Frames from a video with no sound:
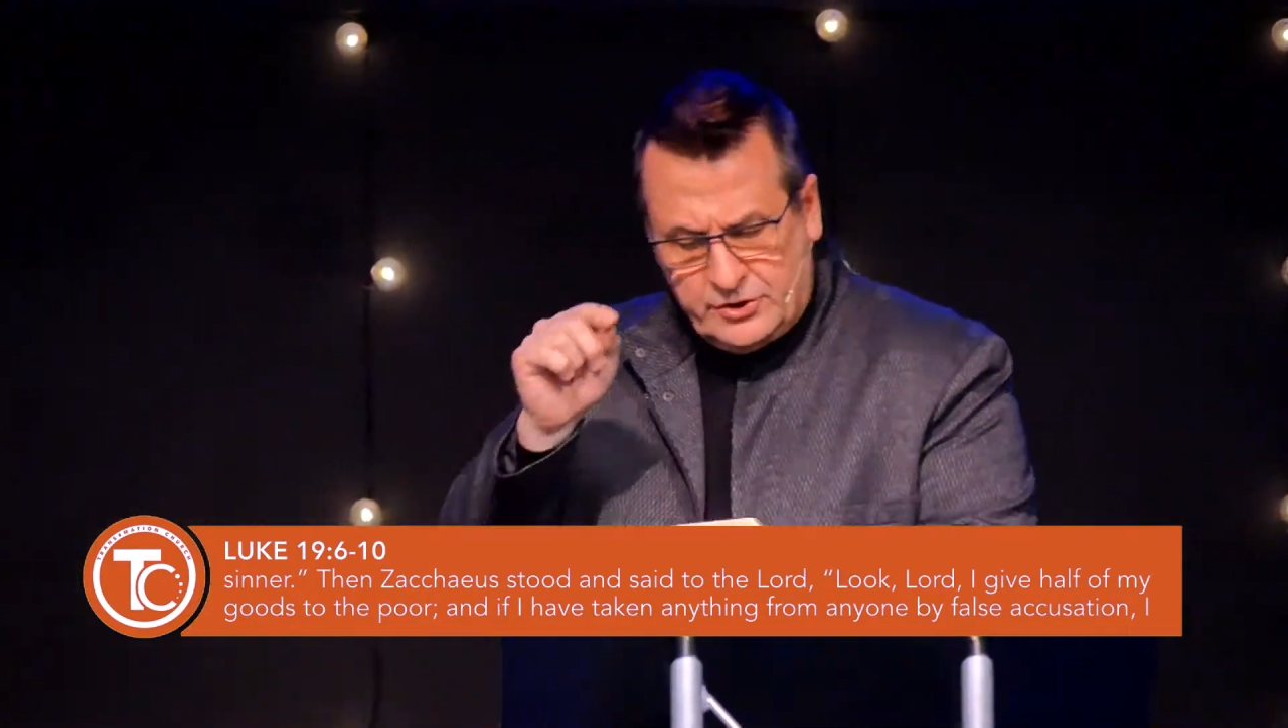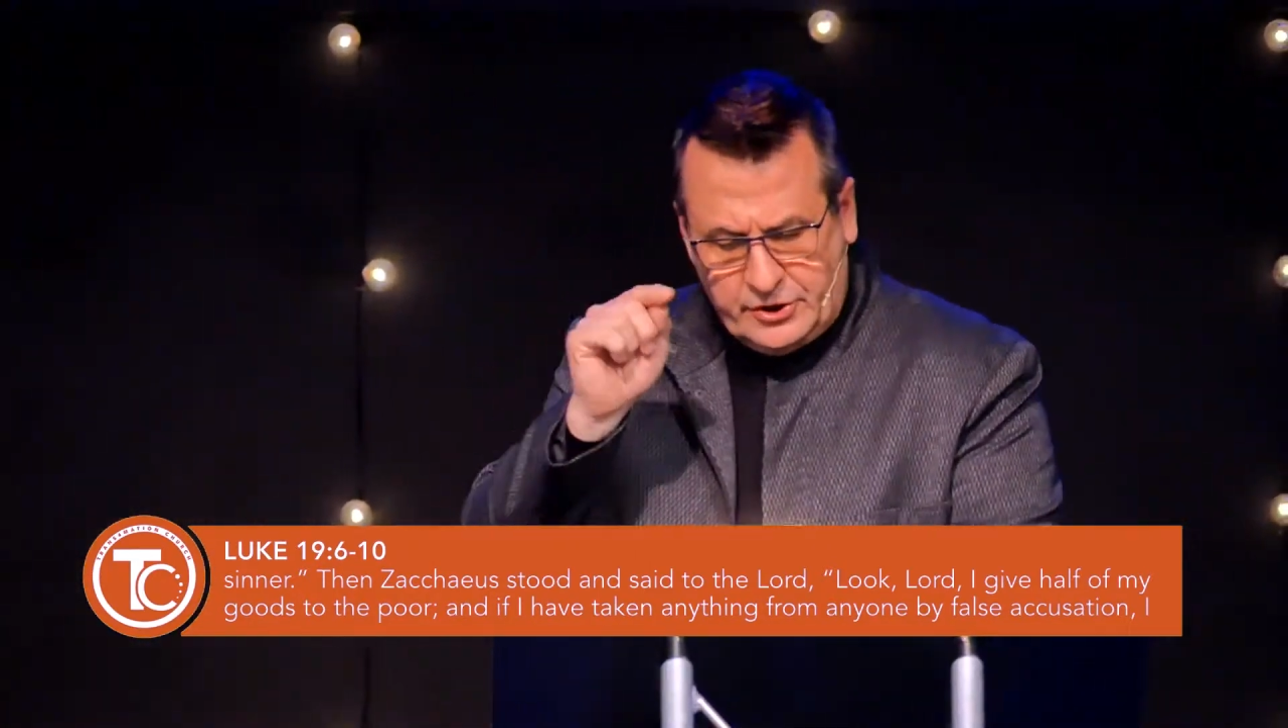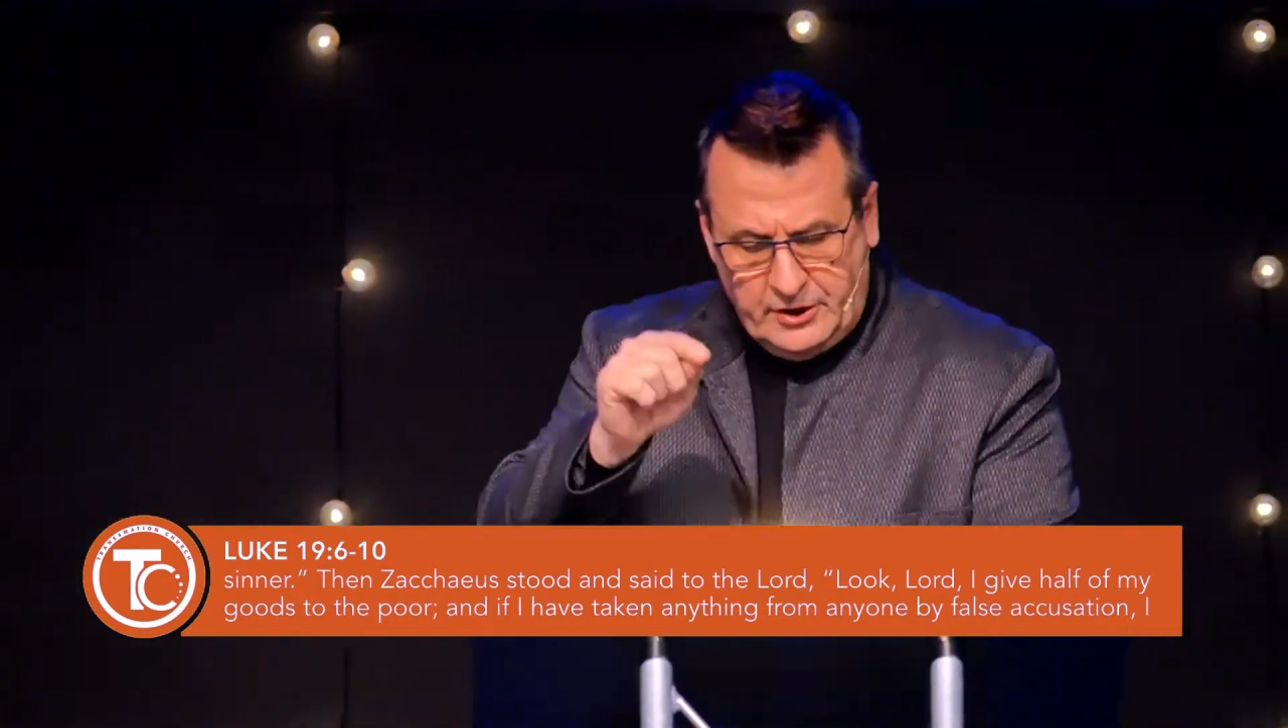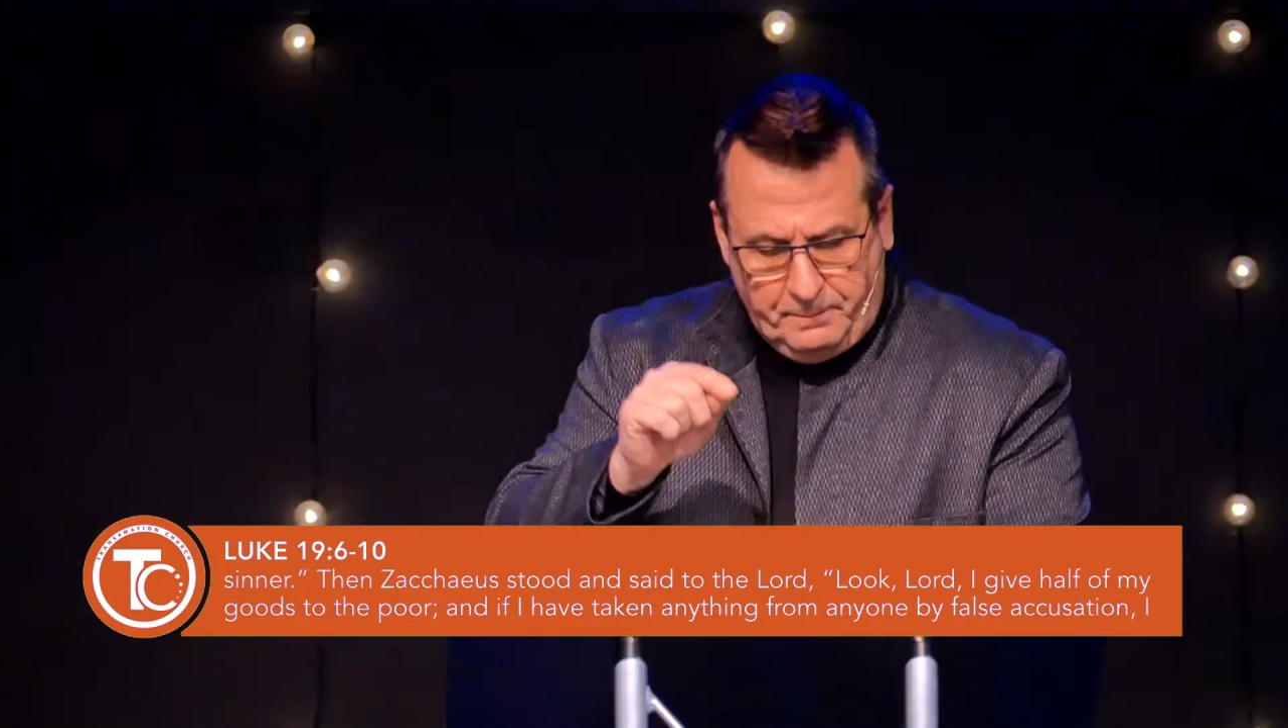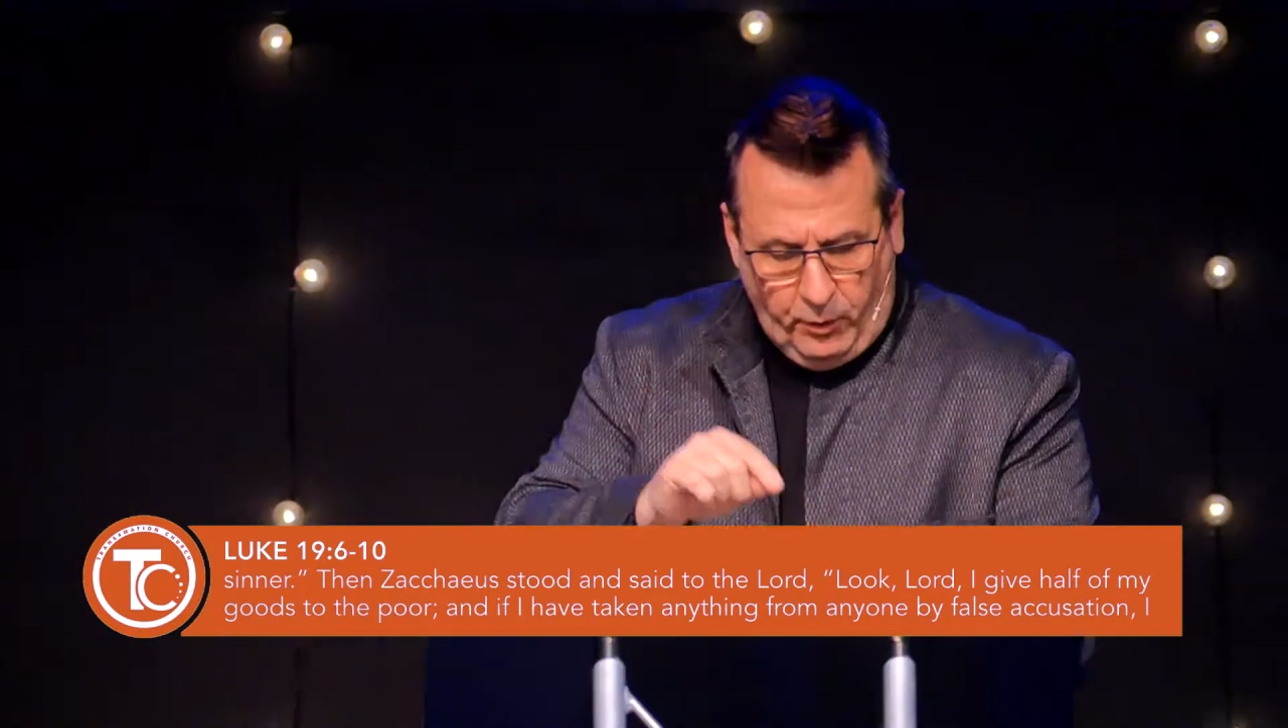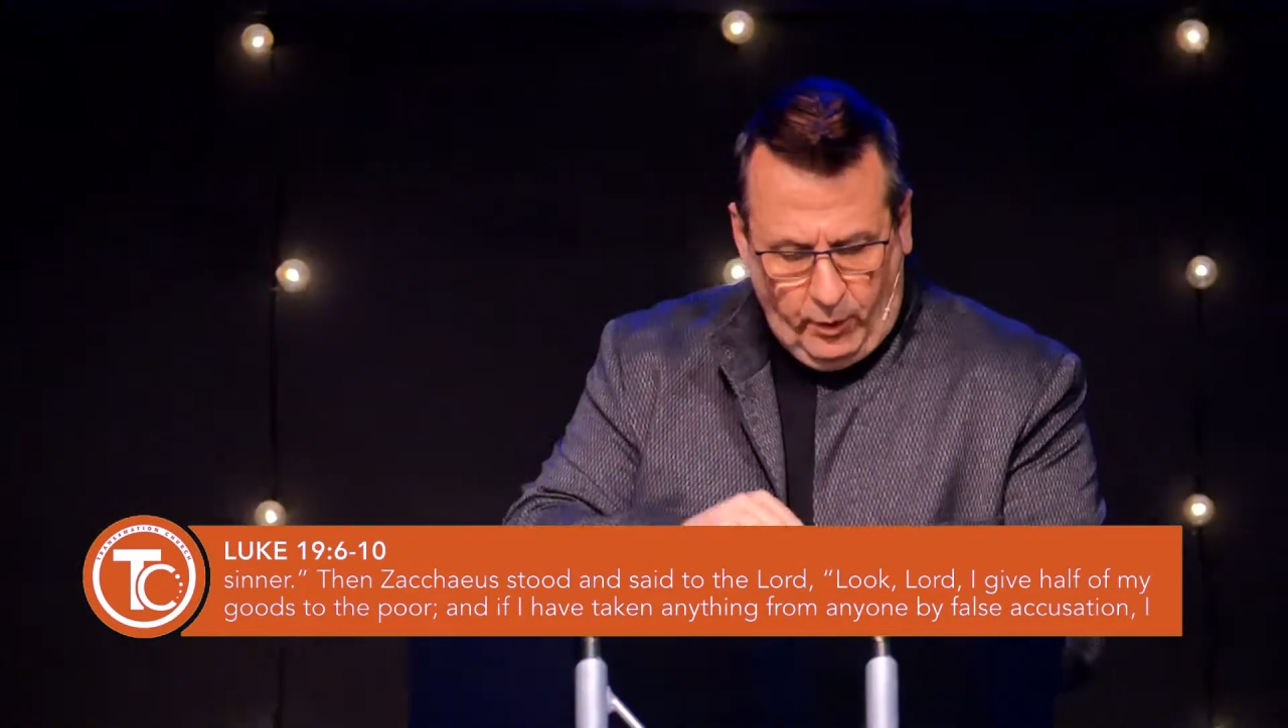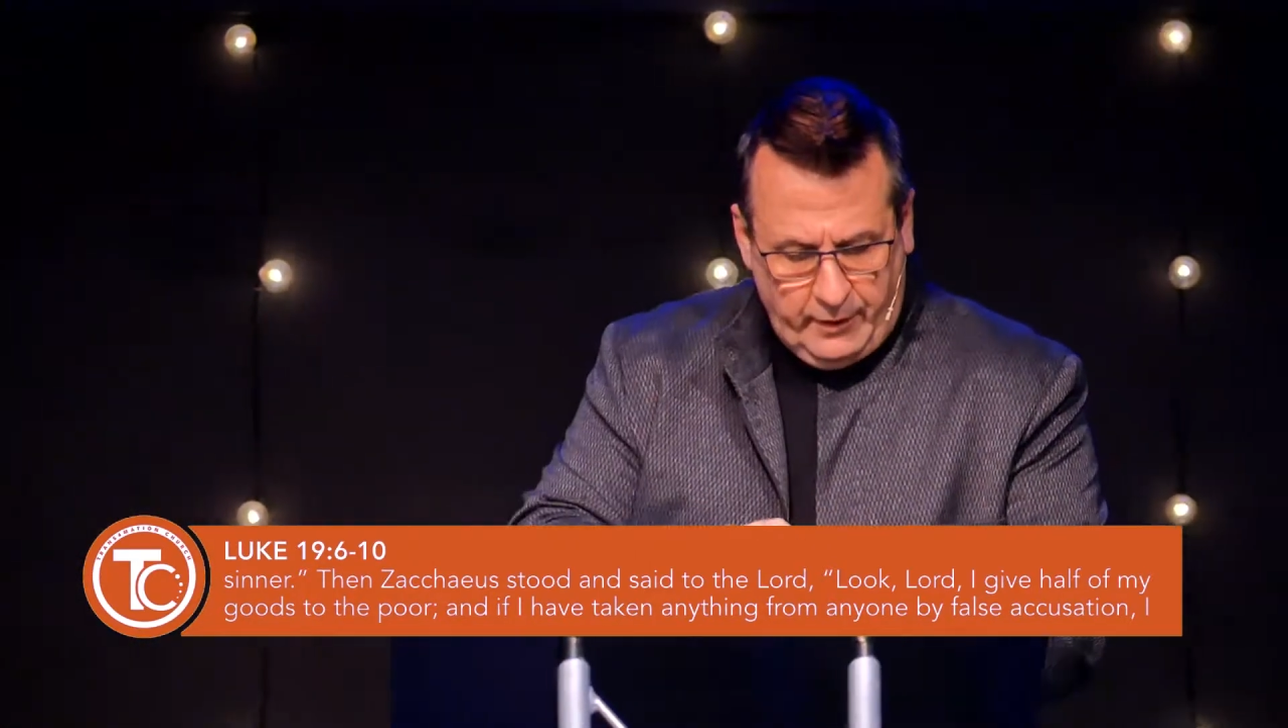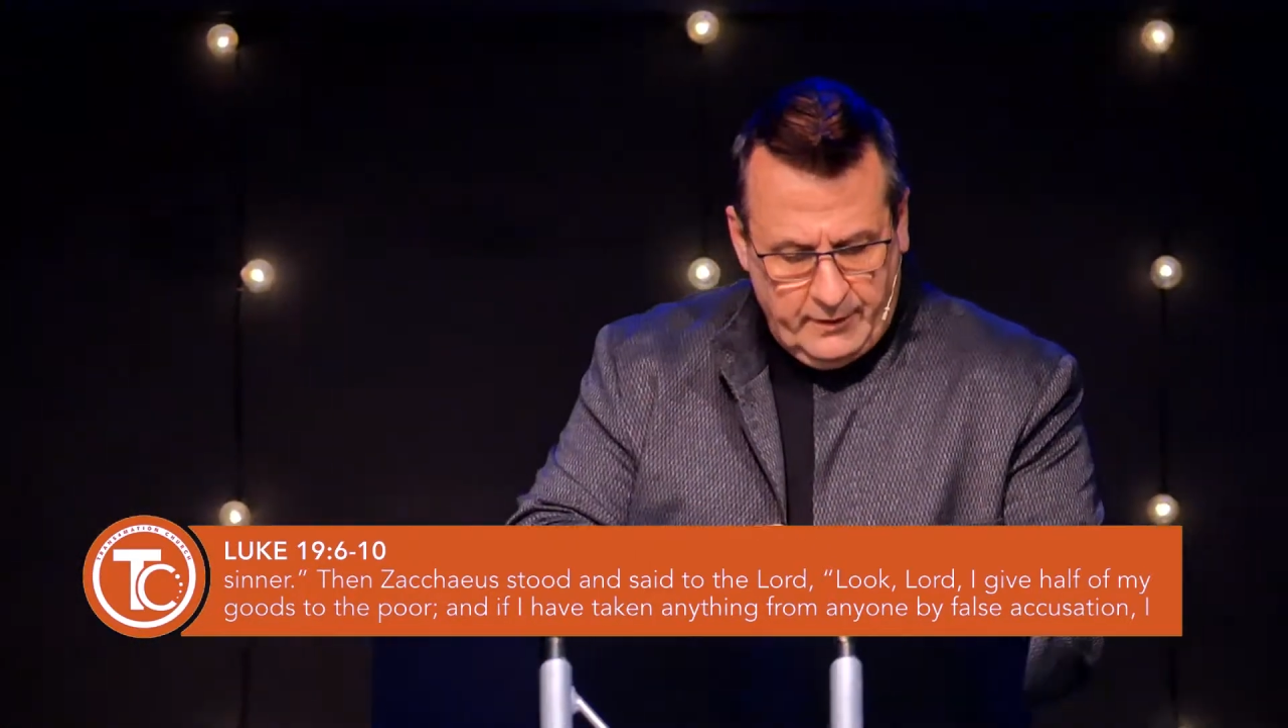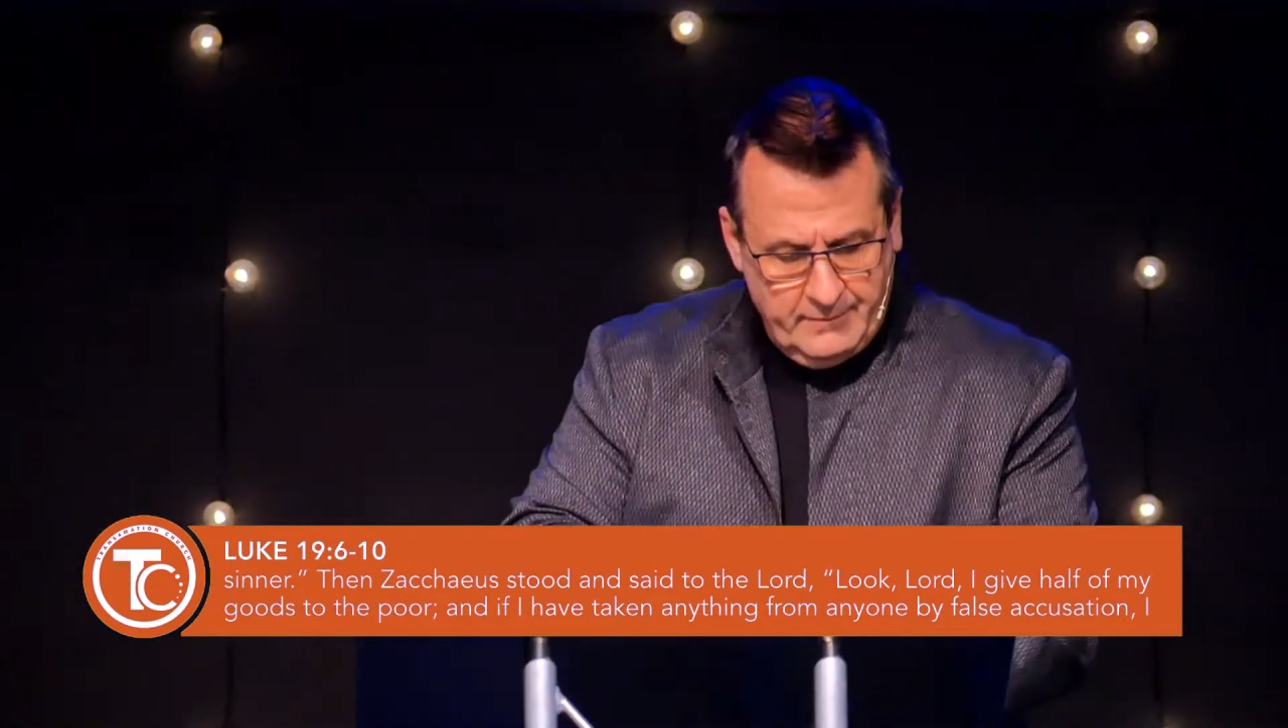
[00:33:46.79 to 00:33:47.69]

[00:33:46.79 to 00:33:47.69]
to the poor,